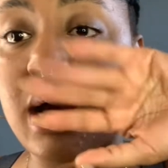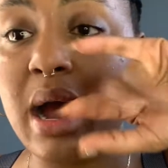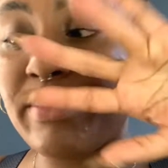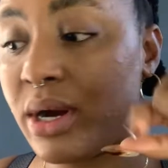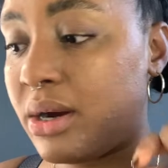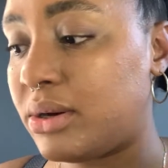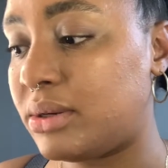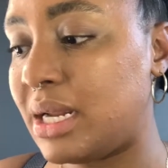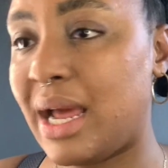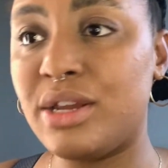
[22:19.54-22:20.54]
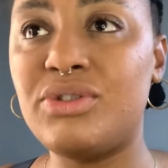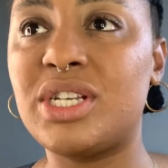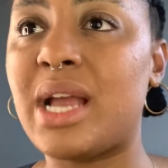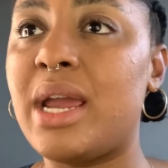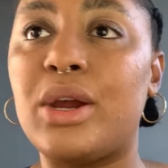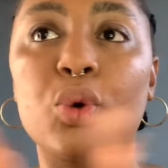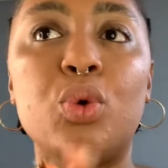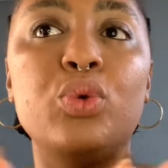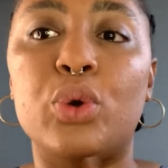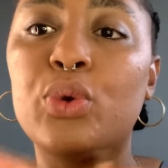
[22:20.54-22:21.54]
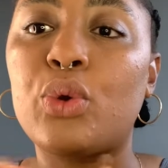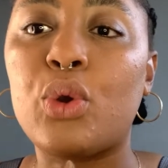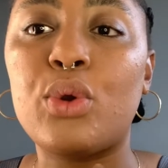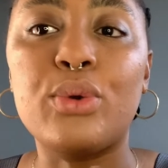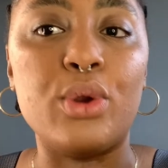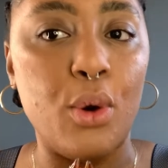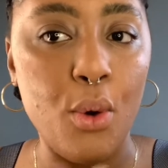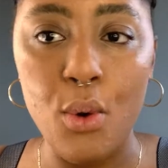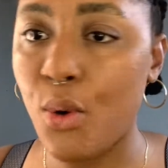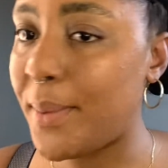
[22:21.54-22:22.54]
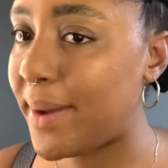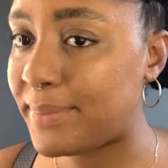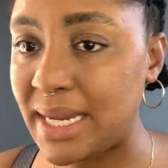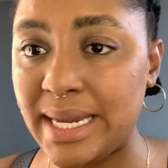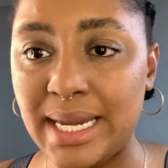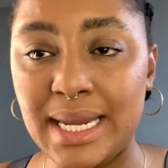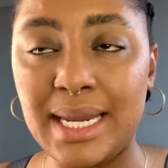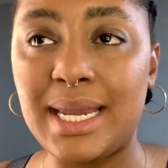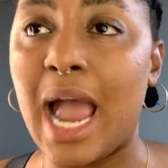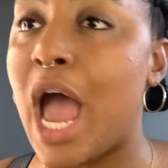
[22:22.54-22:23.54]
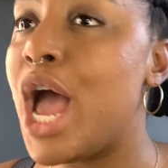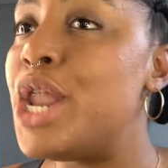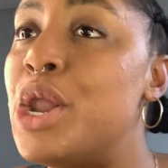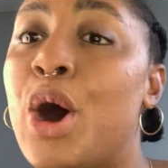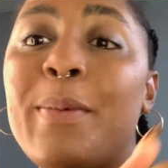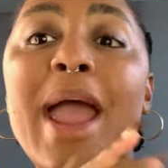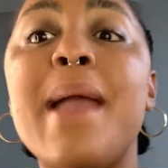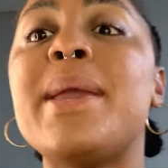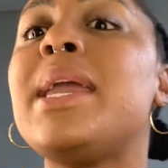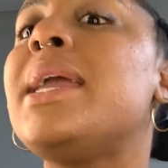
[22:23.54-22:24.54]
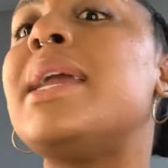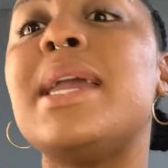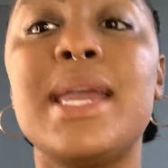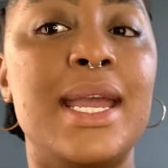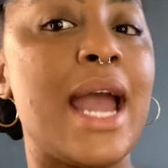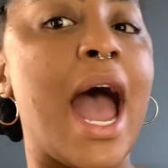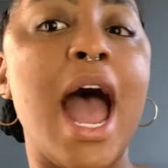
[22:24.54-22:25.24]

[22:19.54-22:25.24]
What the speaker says: I'm gone. They're like, you just got here. Oh, no, baby. No, baby.